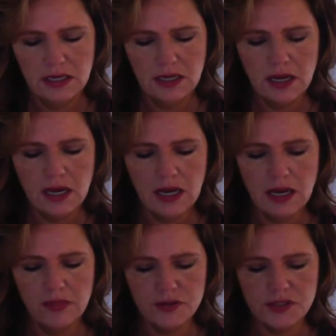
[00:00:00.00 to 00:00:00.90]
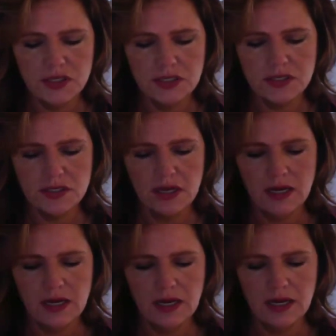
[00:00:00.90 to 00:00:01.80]
Uh, there's this
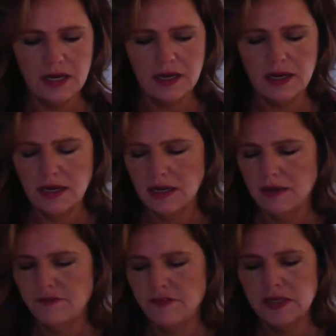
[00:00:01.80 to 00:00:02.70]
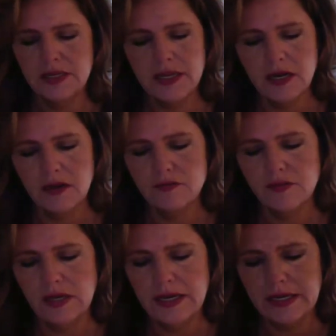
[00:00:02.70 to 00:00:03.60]
uh, feeling
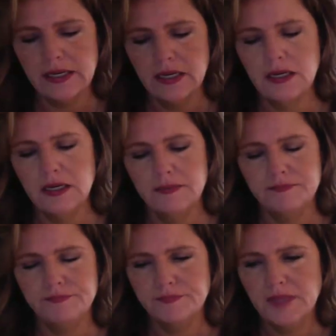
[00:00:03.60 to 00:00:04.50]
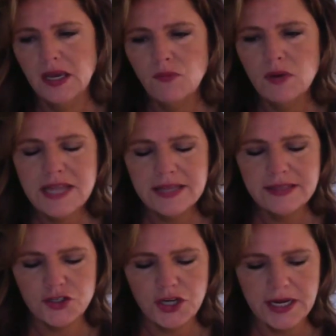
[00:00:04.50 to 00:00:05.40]
of like, um, well, it's not the
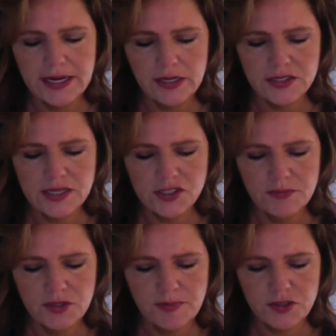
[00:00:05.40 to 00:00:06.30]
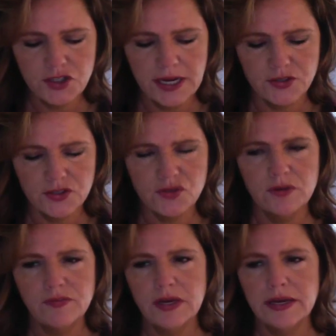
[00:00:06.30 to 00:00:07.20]
change. It's not so much about change. It's sort
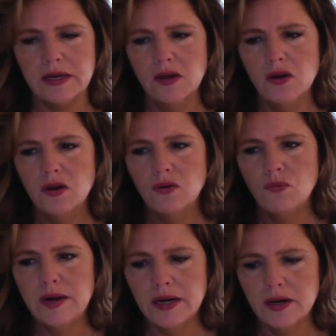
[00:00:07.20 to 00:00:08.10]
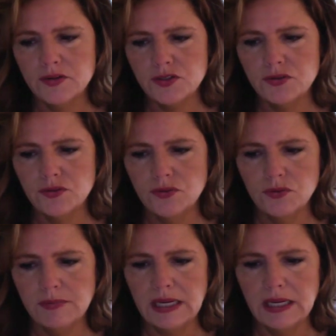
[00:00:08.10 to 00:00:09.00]
of like, where do
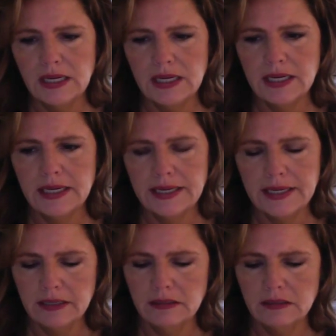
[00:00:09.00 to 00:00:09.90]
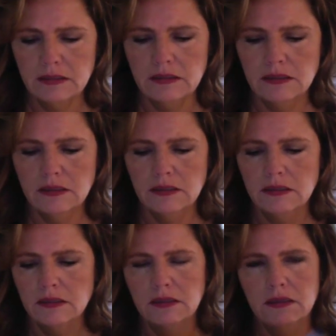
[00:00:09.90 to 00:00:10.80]
my
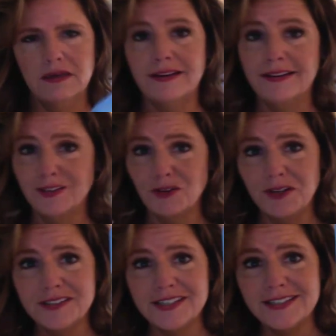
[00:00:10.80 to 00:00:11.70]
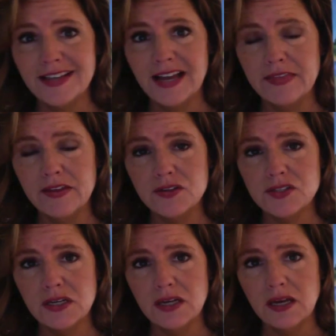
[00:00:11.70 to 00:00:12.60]
huh, loyalties lie? There's
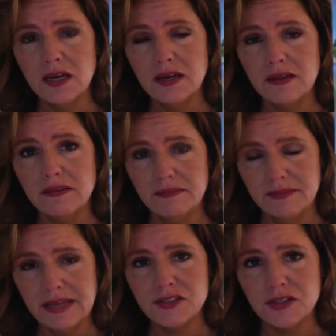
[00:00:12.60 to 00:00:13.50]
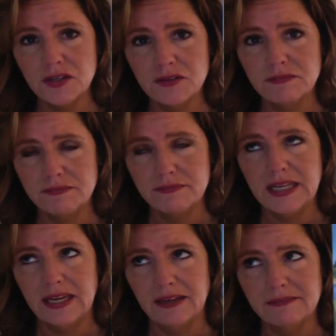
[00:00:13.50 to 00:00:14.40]
a uh, that's a good thing